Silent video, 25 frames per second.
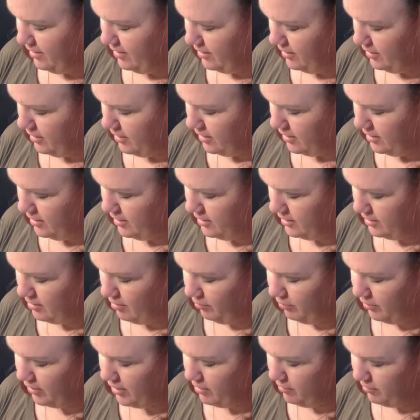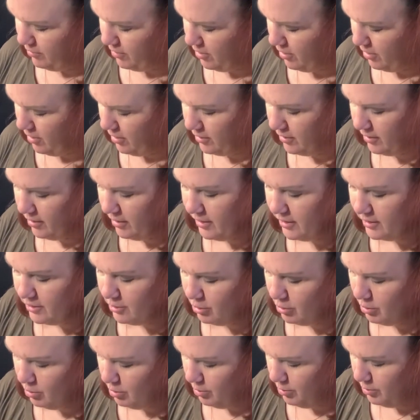It is a flavor all on its
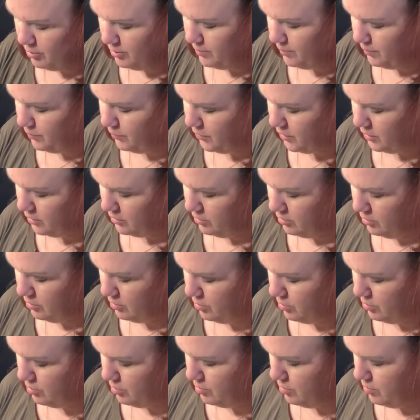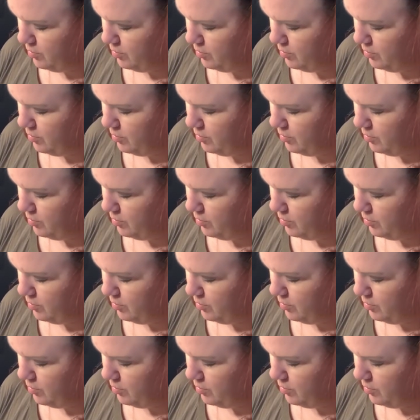own. So